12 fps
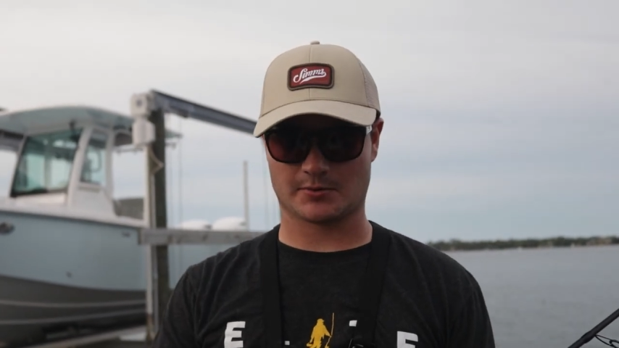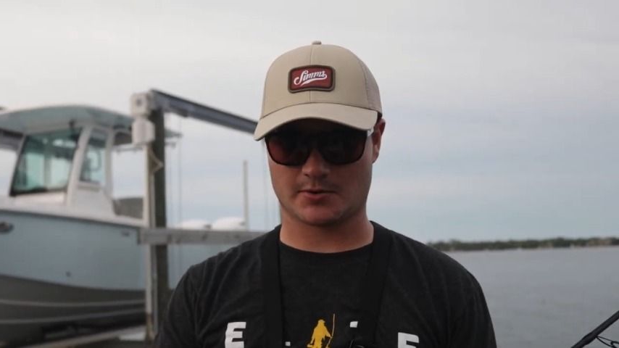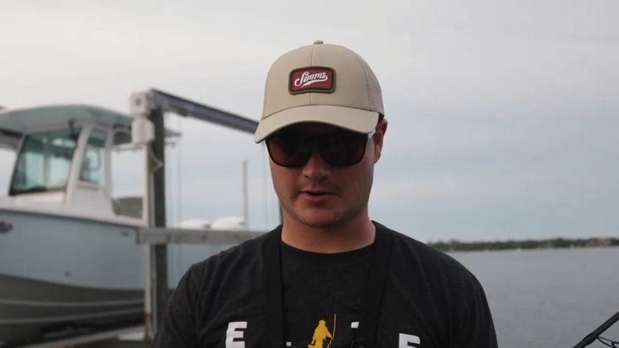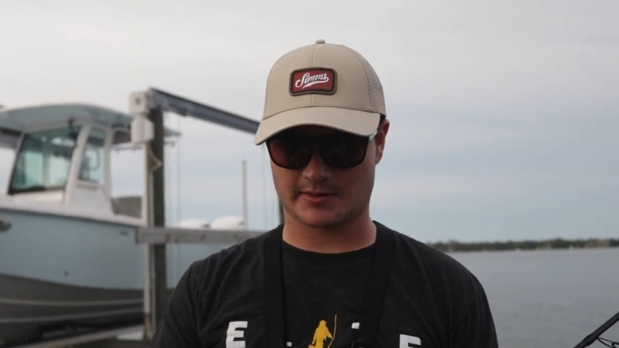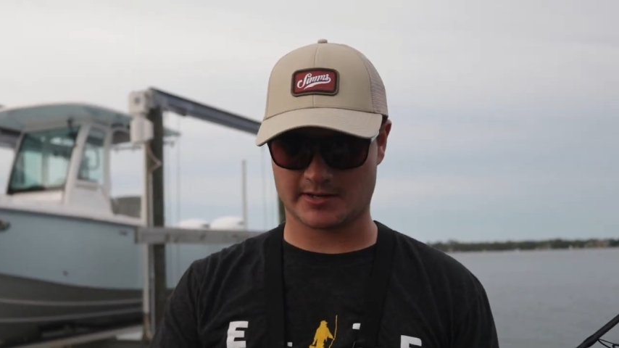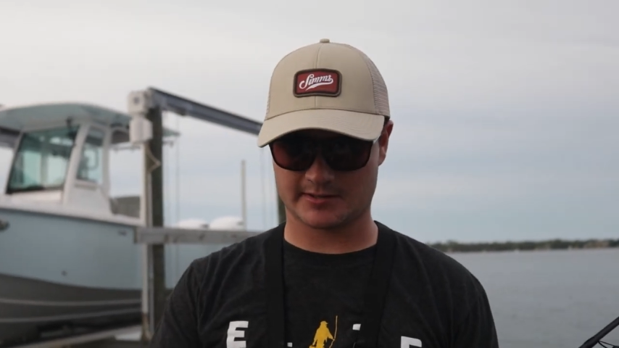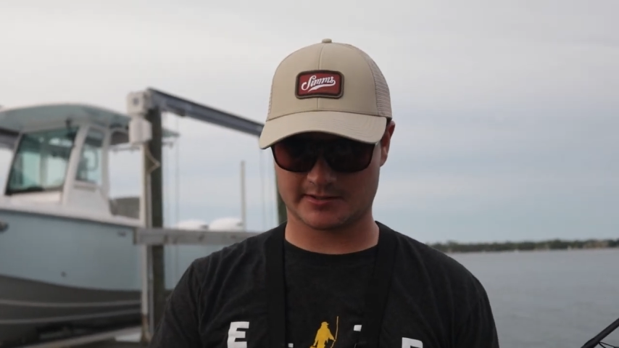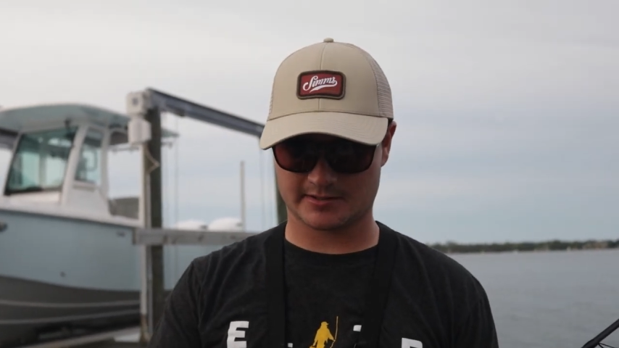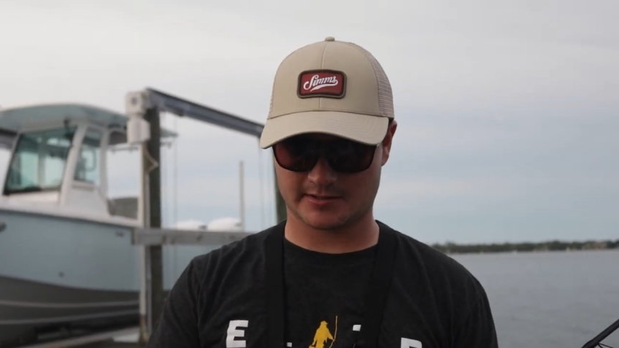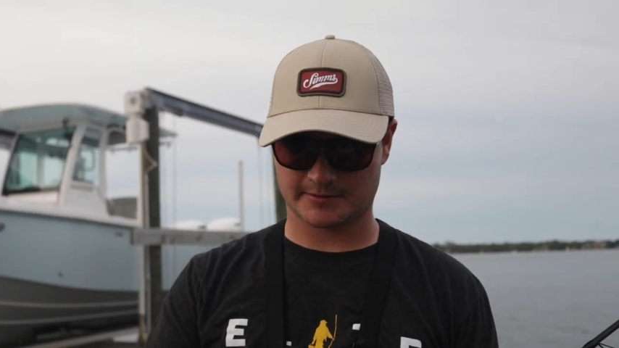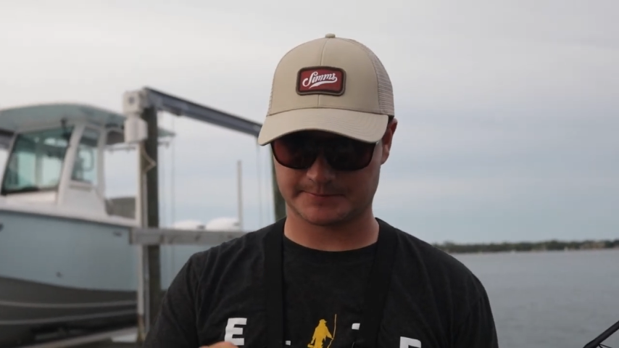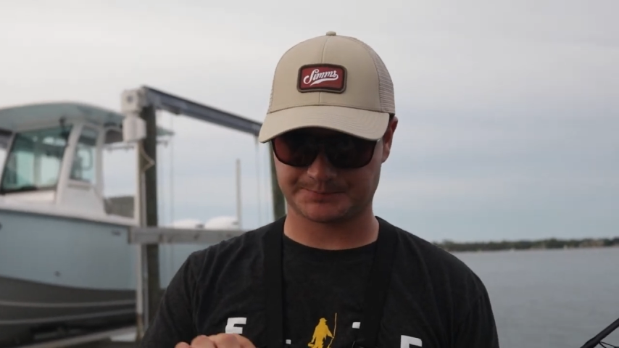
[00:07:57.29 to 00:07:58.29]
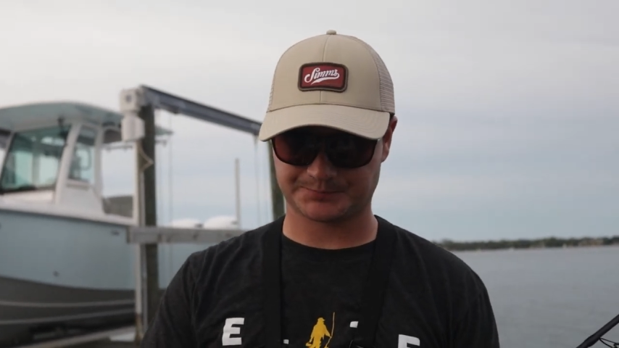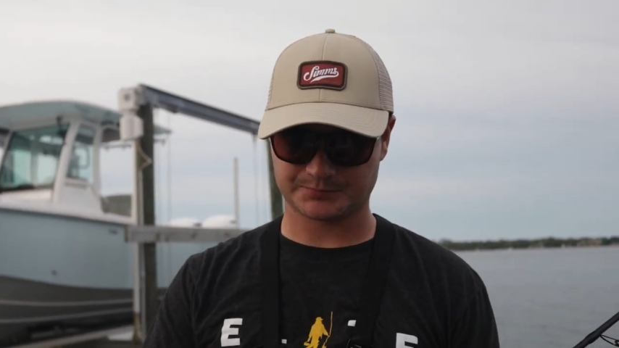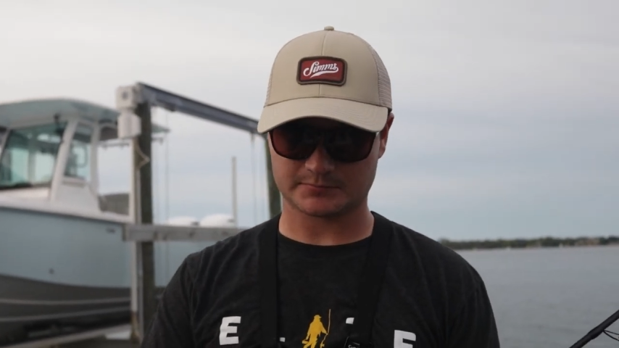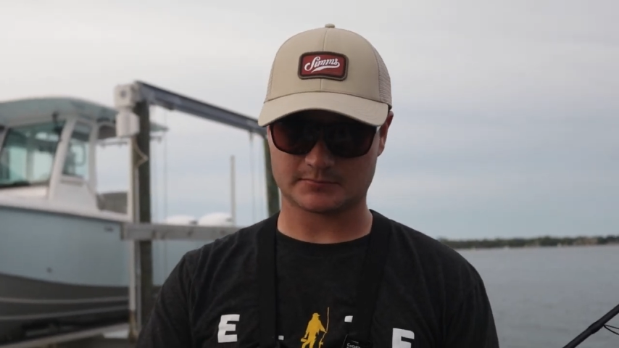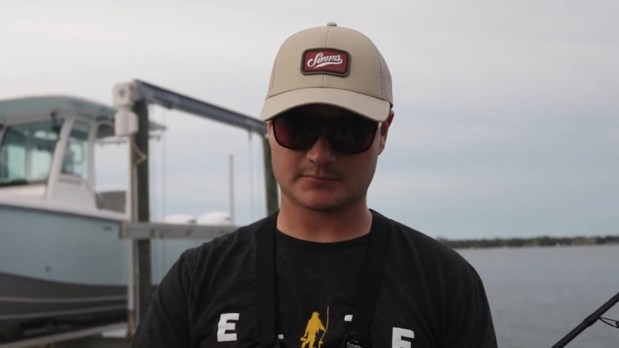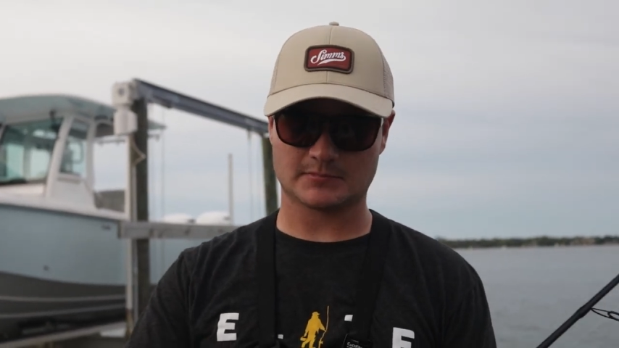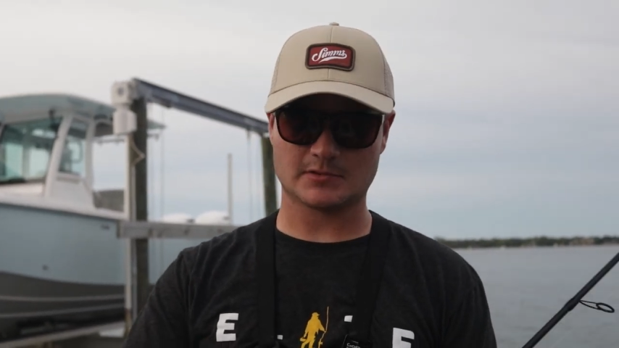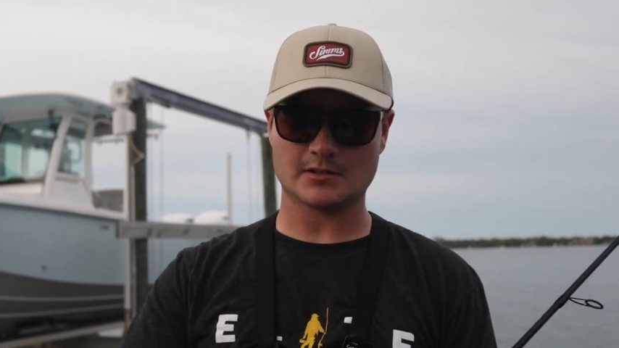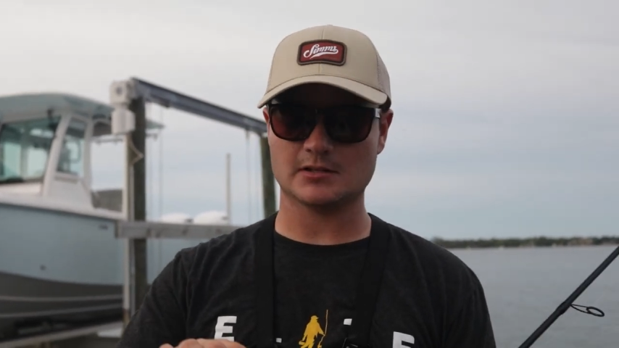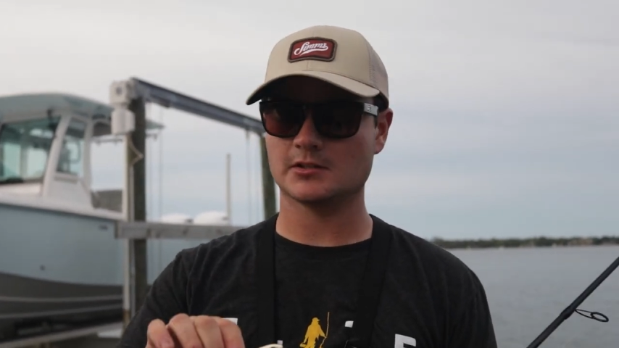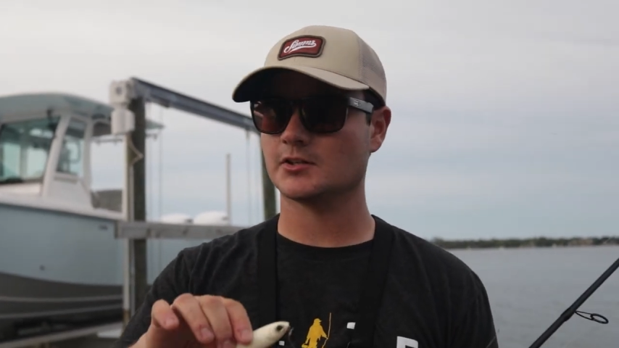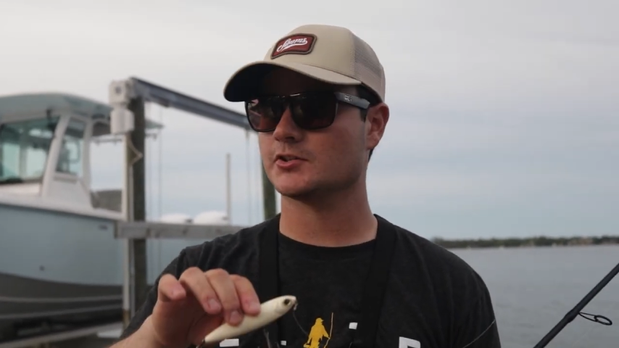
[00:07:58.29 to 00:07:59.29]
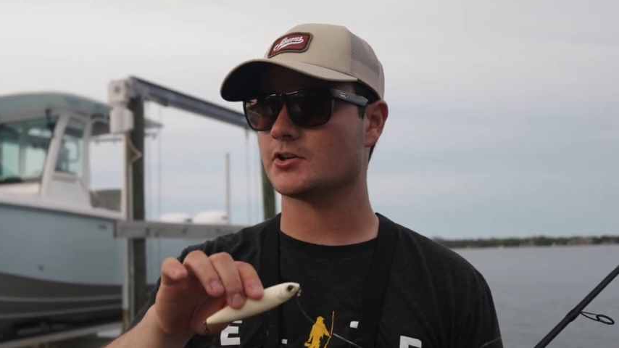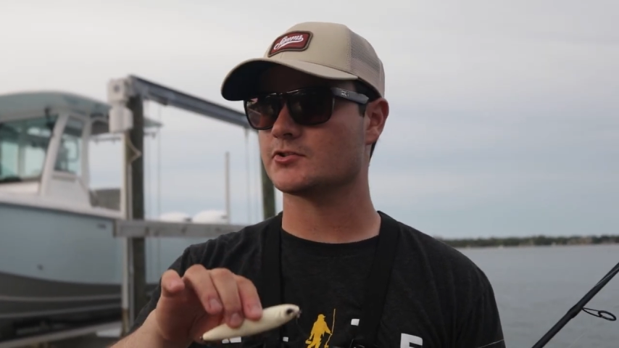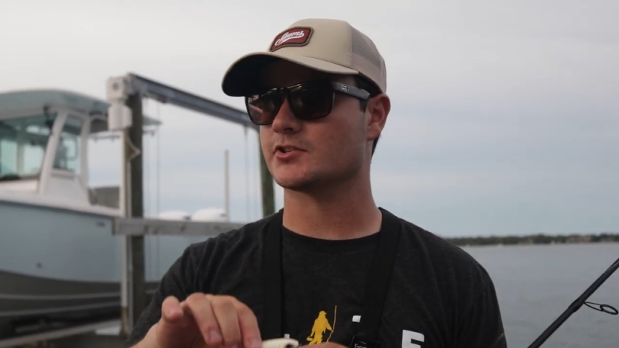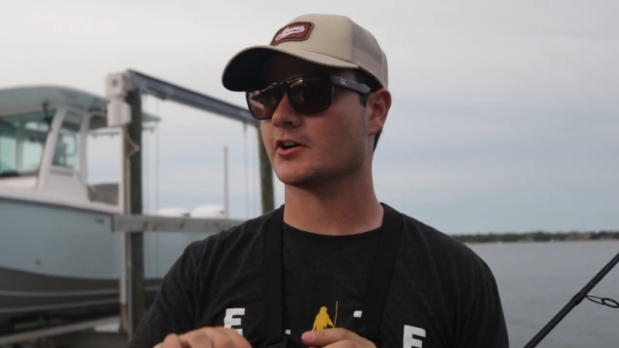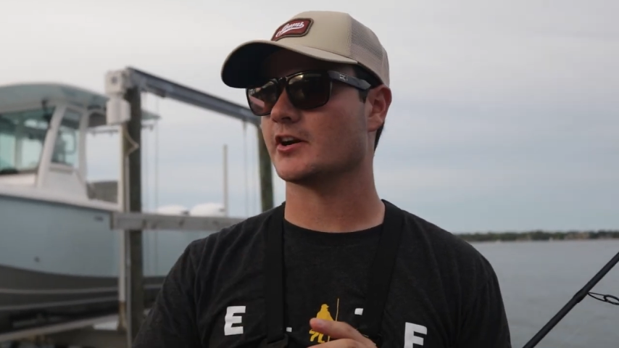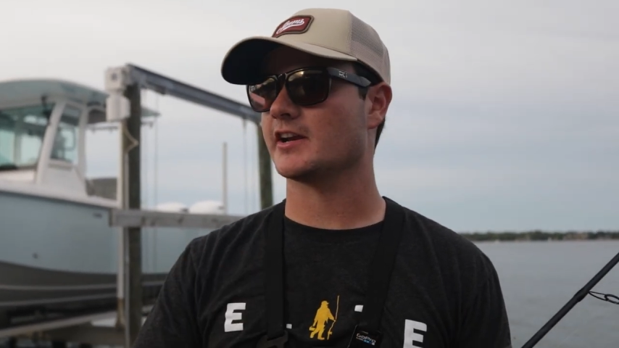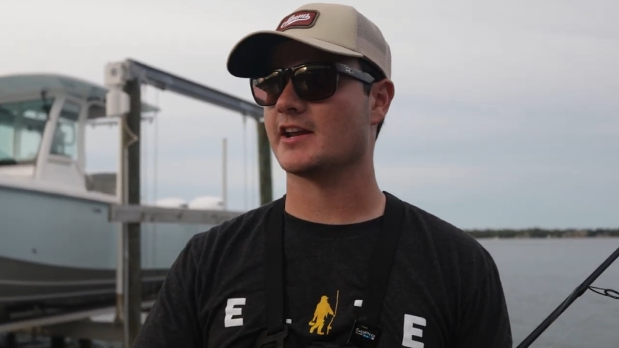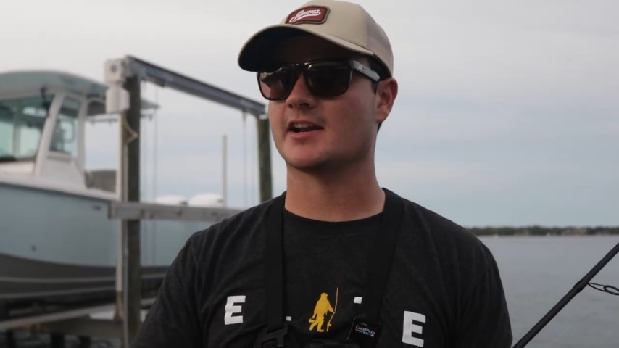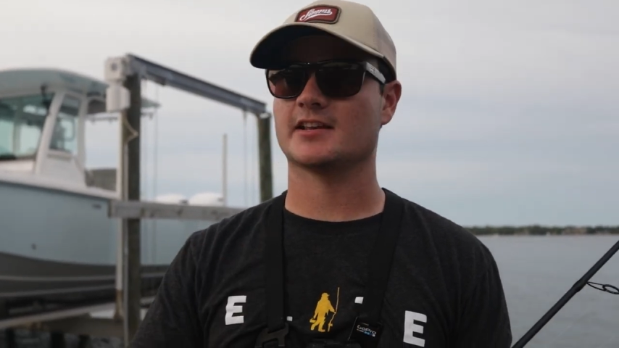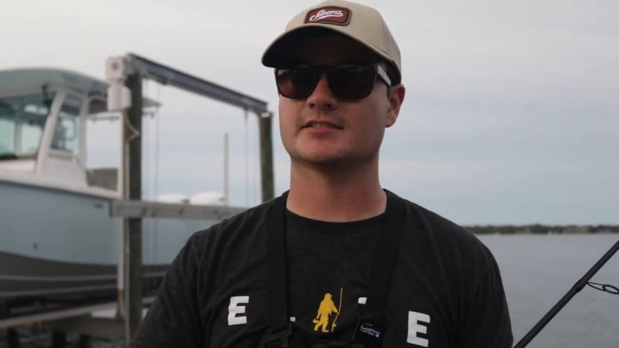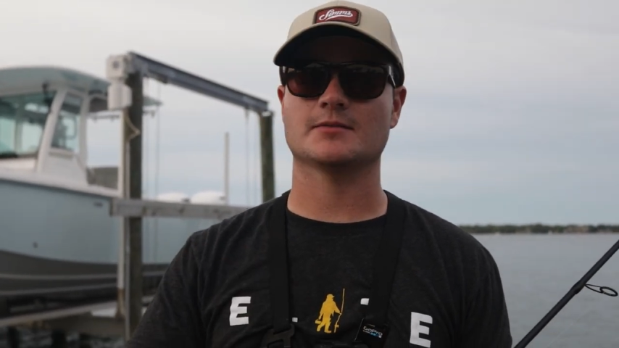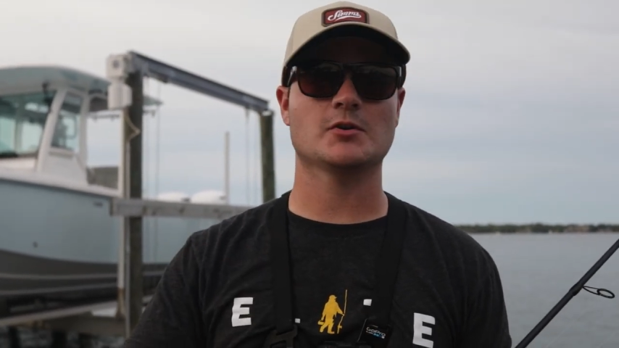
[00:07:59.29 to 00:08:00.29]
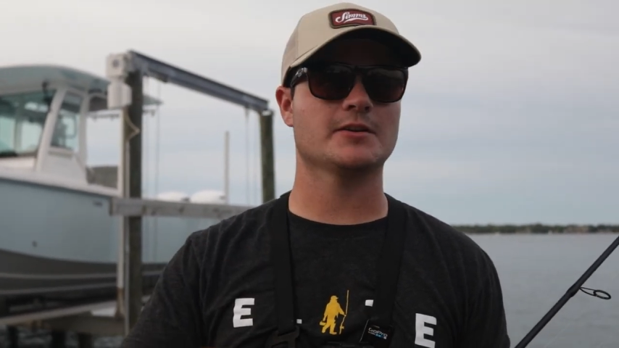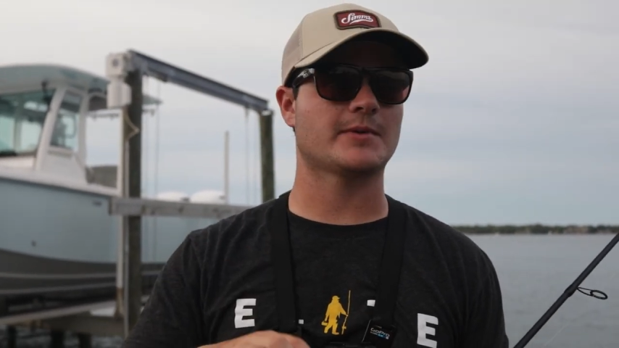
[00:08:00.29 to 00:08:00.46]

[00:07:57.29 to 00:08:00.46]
throwing this little Yozuri, and someone